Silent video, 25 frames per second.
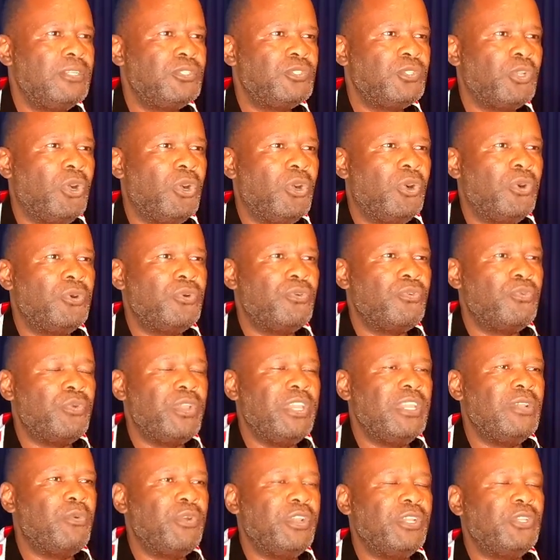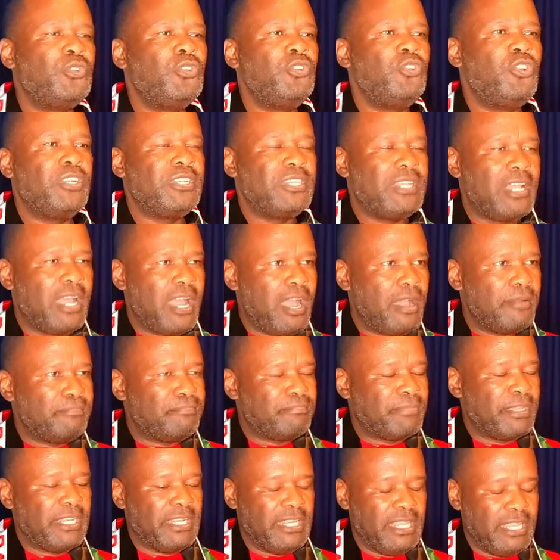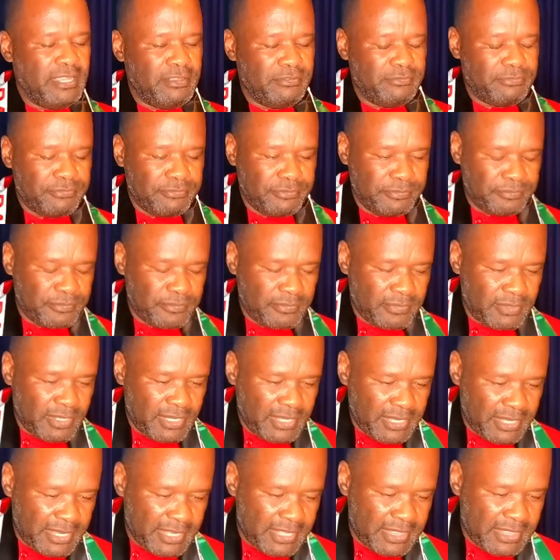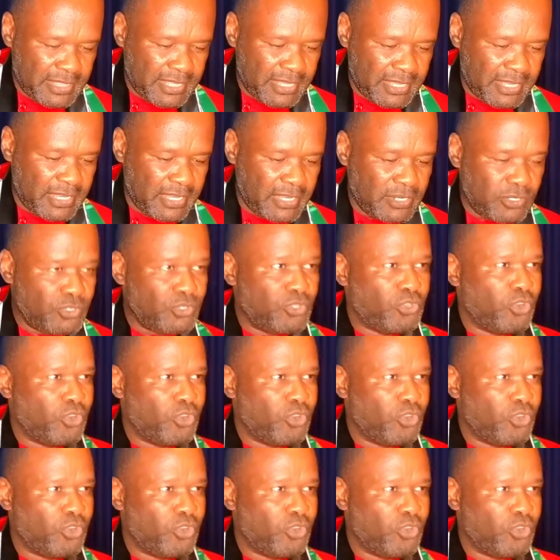So we do not believe in the